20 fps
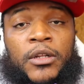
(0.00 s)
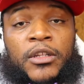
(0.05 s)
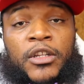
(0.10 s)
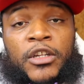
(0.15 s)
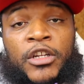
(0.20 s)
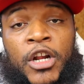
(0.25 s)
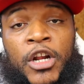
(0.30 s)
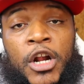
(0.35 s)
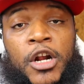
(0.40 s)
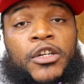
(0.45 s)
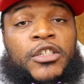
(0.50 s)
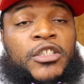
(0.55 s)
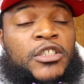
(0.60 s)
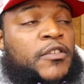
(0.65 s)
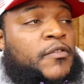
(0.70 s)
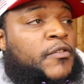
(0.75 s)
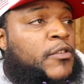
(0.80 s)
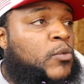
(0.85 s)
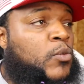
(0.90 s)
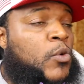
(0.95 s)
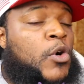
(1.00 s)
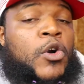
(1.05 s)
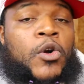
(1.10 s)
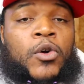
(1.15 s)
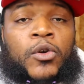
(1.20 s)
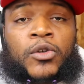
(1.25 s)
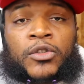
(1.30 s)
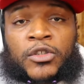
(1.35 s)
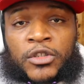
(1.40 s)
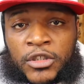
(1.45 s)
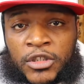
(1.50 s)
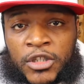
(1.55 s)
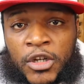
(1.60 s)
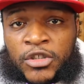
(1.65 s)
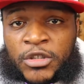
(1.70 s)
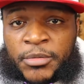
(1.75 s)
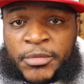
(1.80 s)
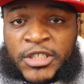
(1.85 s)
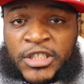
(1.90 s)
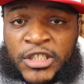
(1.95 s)
the curse of the world.
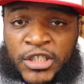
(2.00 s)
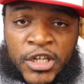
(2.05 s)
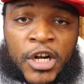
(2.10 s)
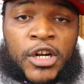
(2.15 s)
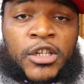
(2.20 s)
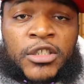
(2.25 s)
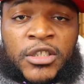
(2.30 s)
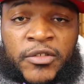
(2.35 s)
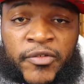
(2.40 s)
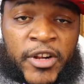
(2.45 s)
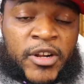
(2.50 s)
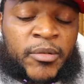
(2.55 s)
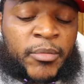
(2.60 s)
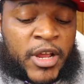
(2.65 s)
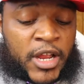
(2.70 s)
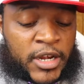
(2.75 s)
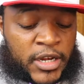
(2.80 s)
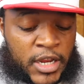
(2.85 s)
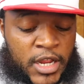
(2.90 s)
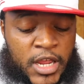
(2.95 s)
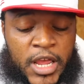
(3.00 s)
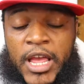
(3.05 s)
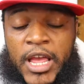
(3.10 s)
Social media is the curse of everybody.